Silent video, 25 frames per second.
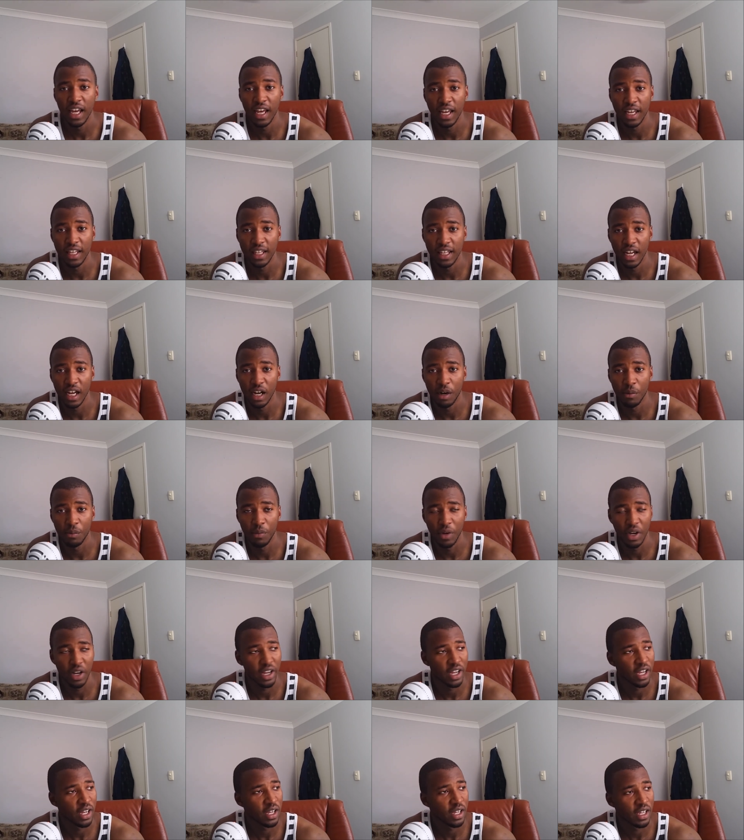And
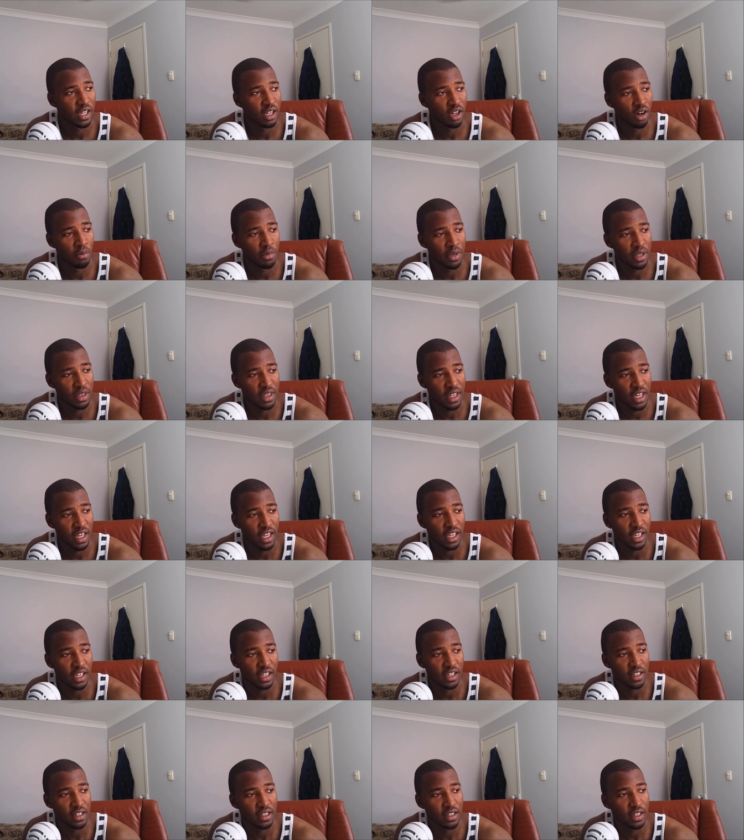it got me
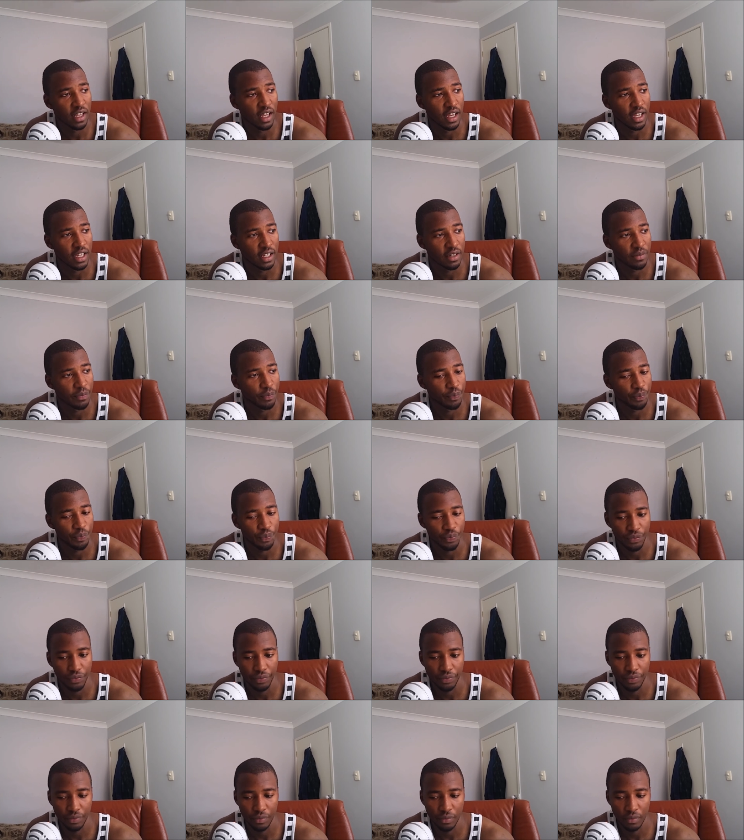thinking, like,
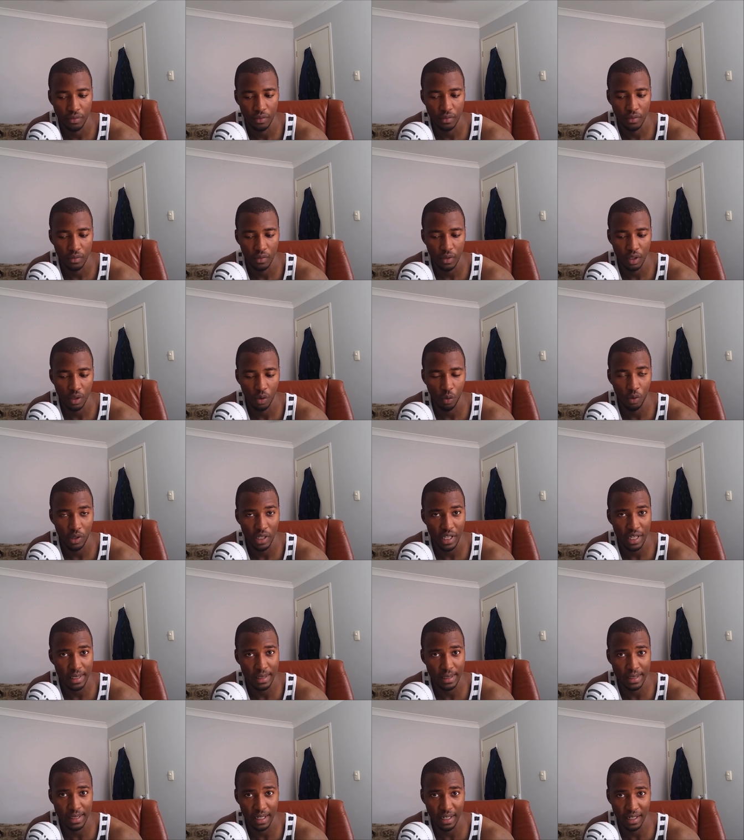when I
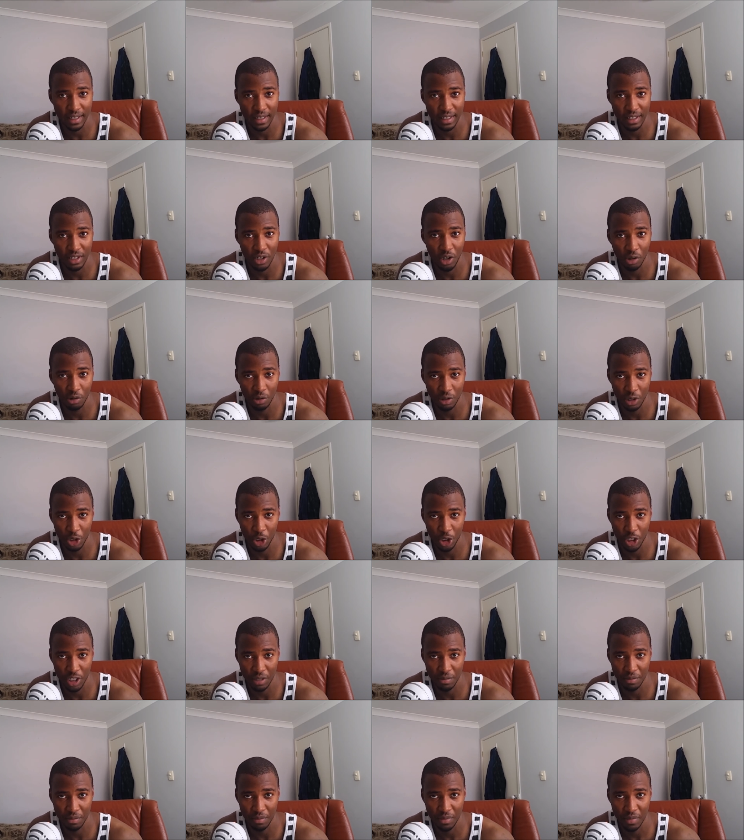started going to
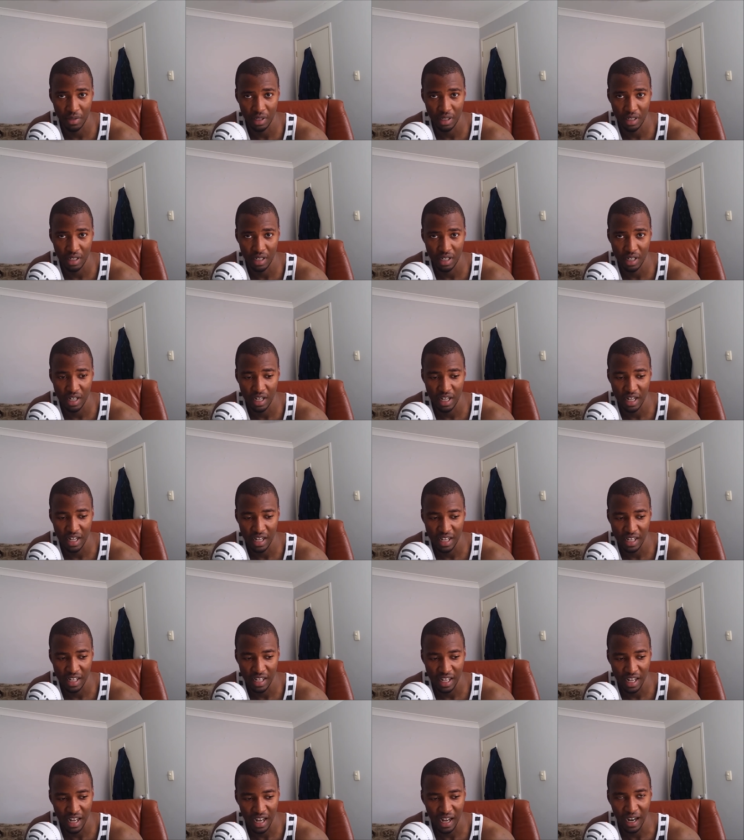gym,
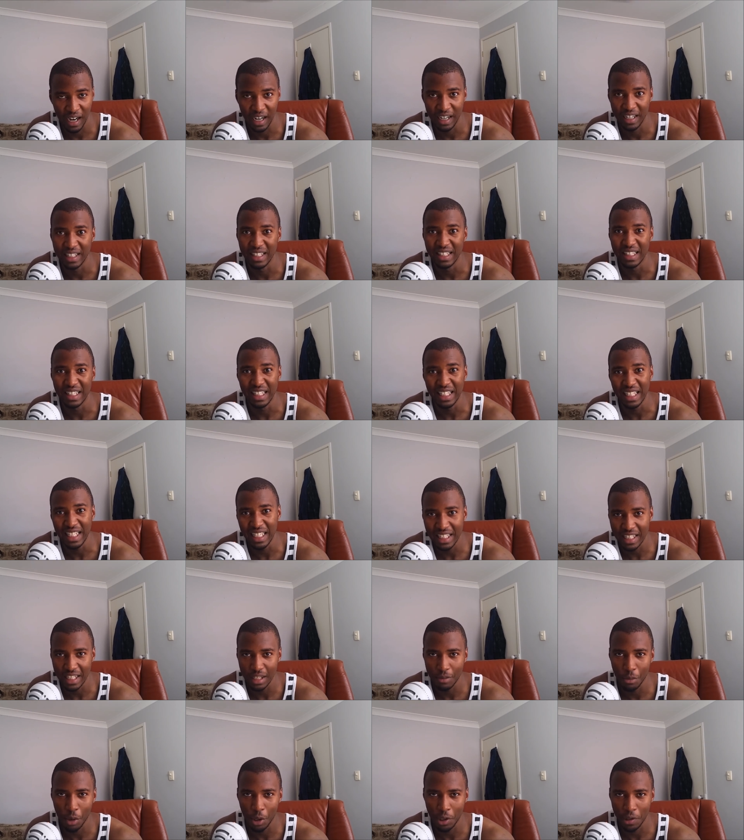I
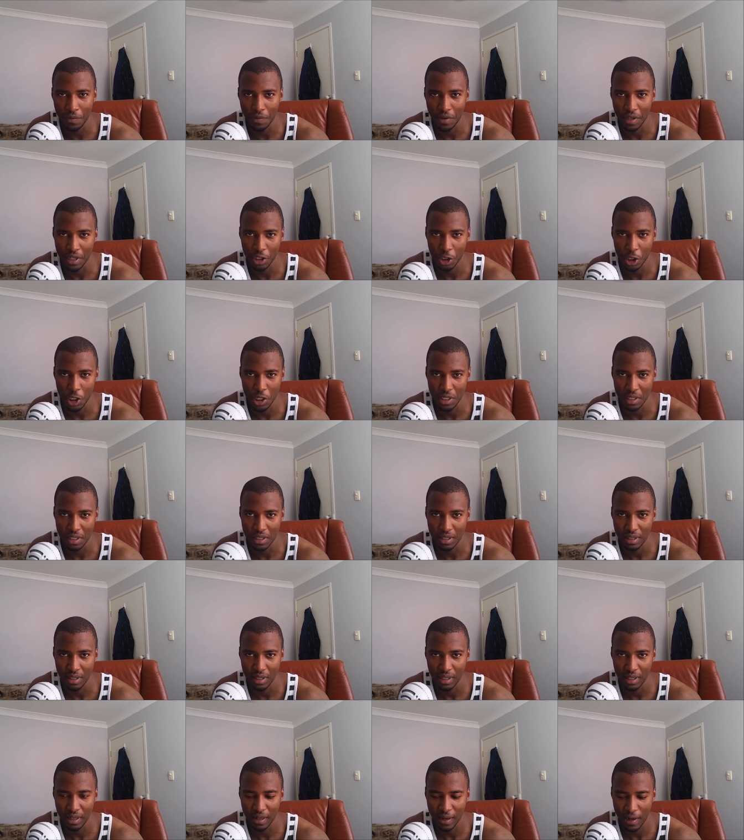needed motivation.
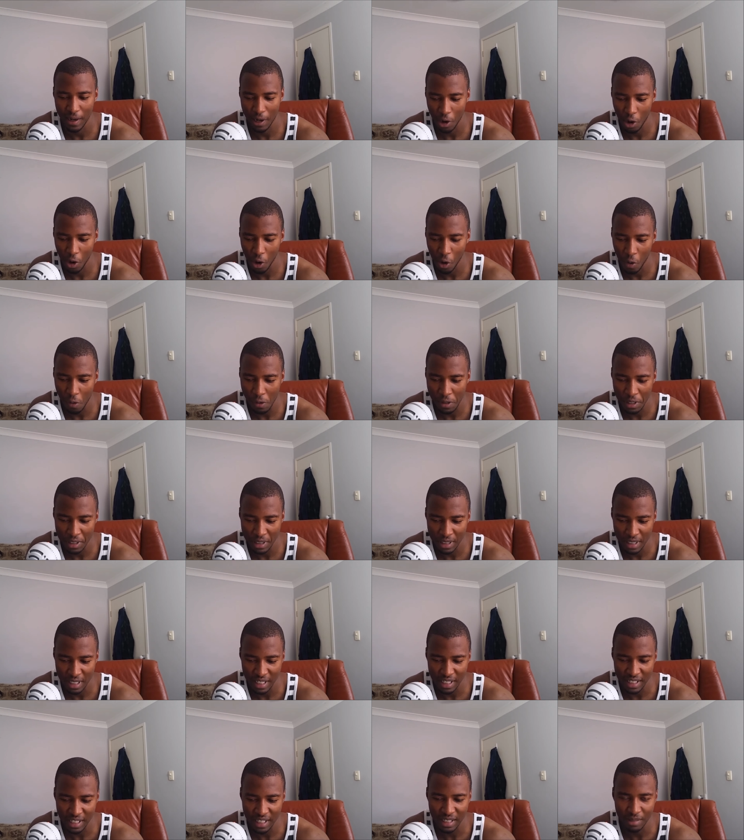I always
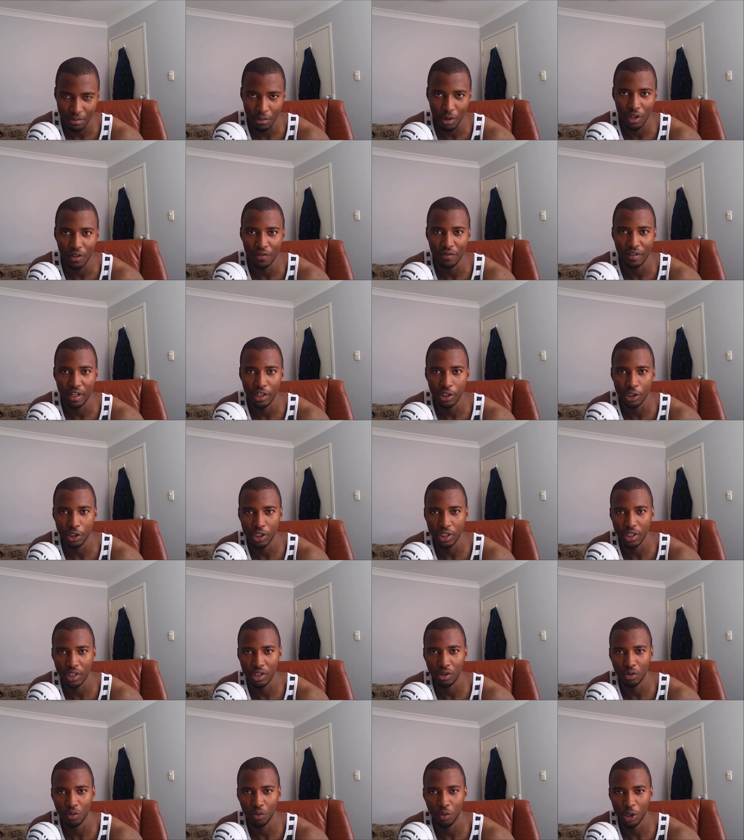needed
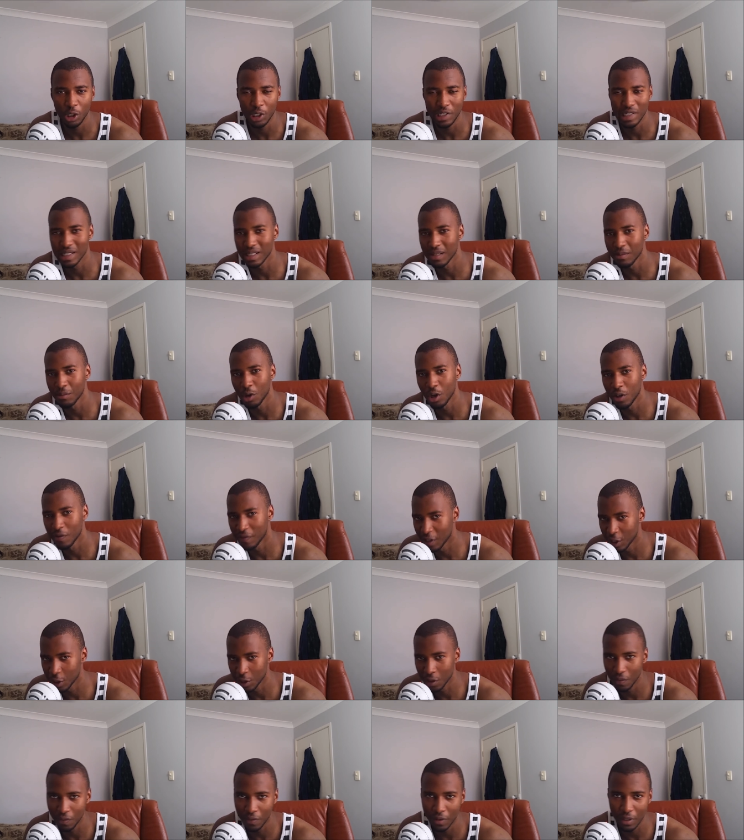motivation, you know, watching some
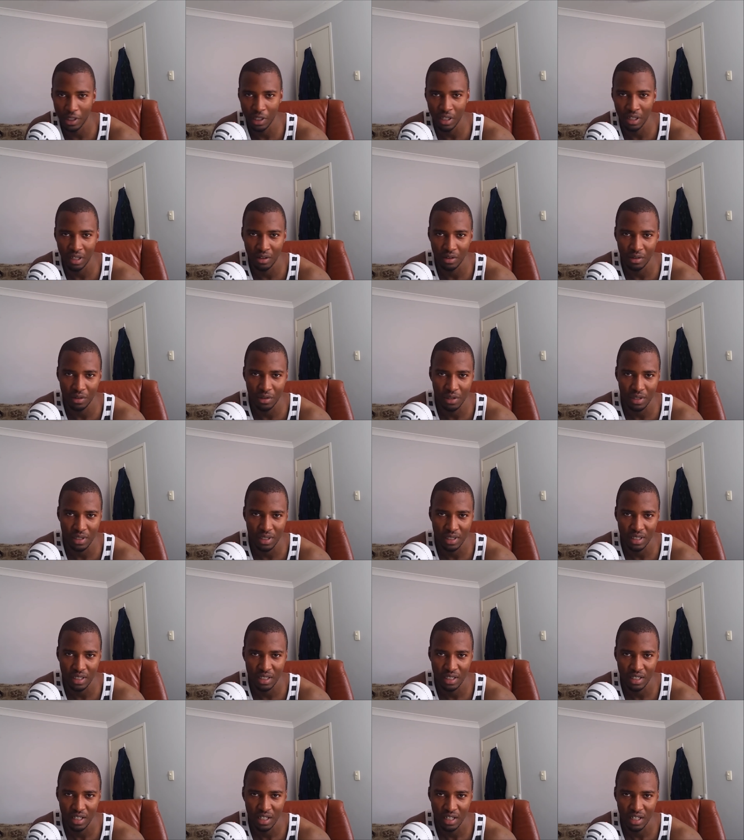motivational
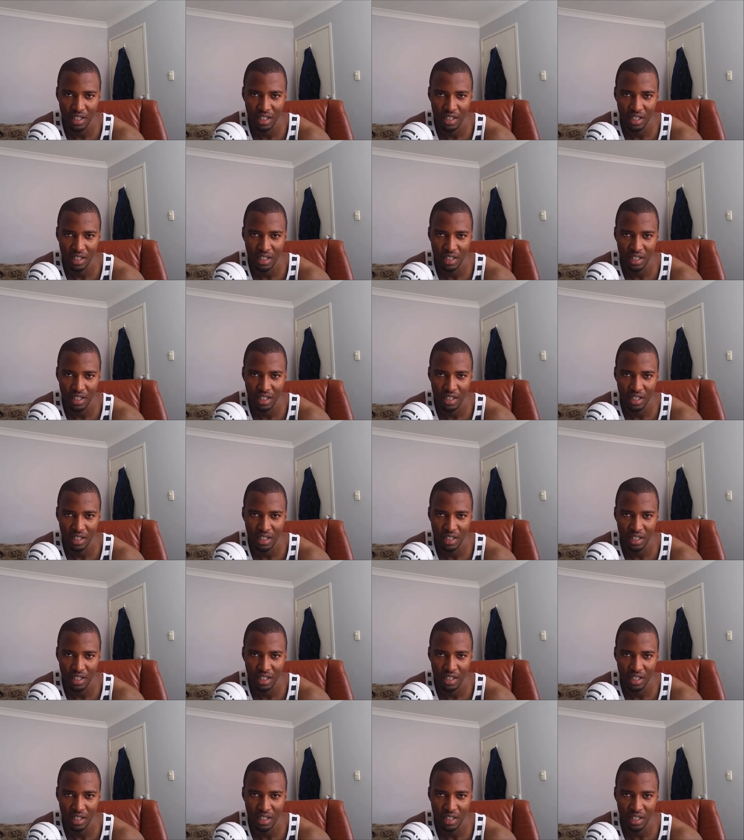videos,